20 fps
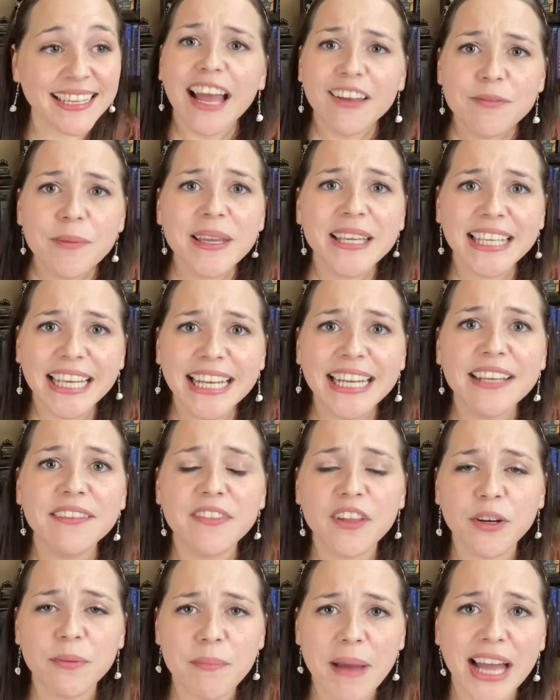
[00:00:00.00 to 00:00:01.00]
I've been getting
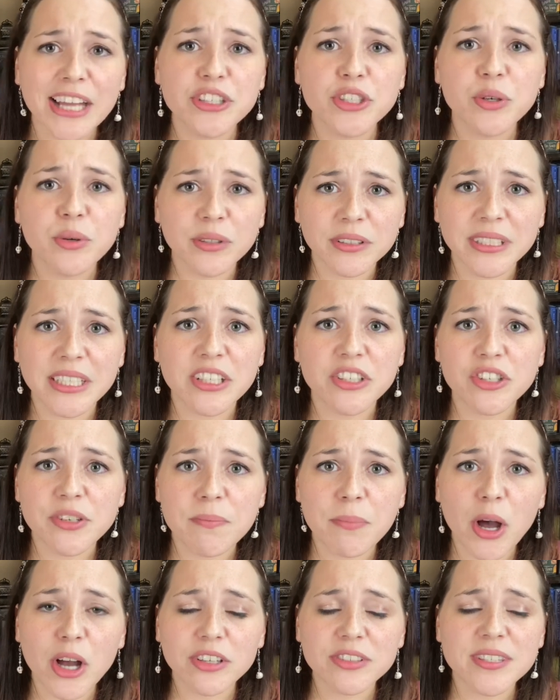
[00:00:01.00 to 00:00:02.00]
their magical edition
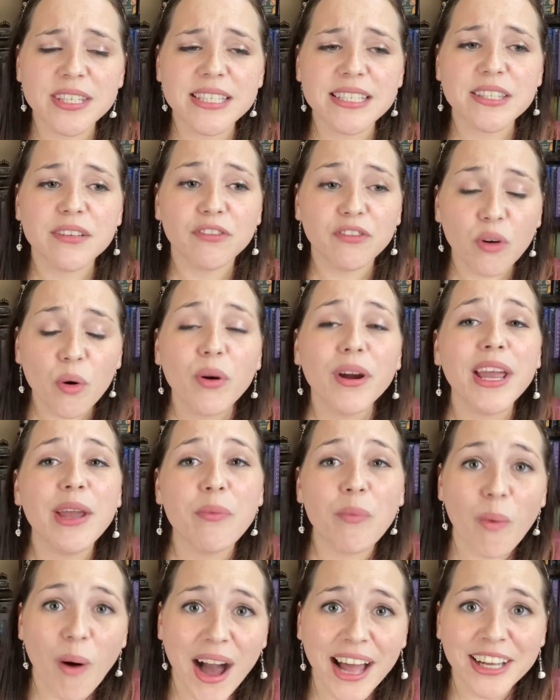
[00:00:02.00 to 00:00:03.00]
boxes for a
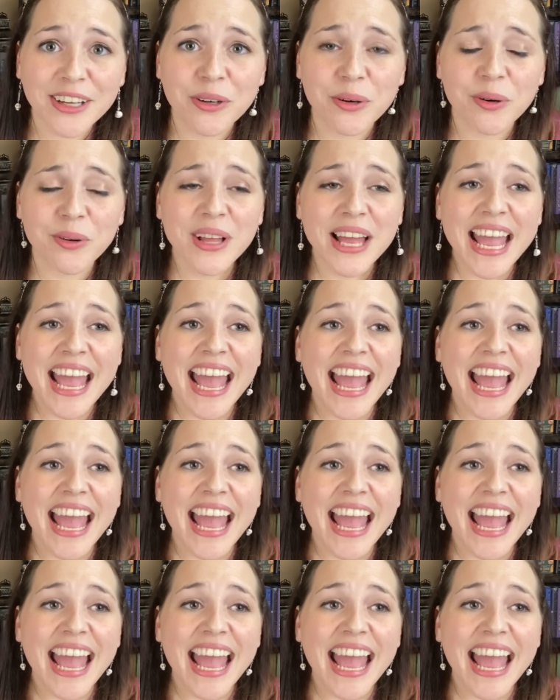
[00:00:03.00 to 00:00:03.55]
while,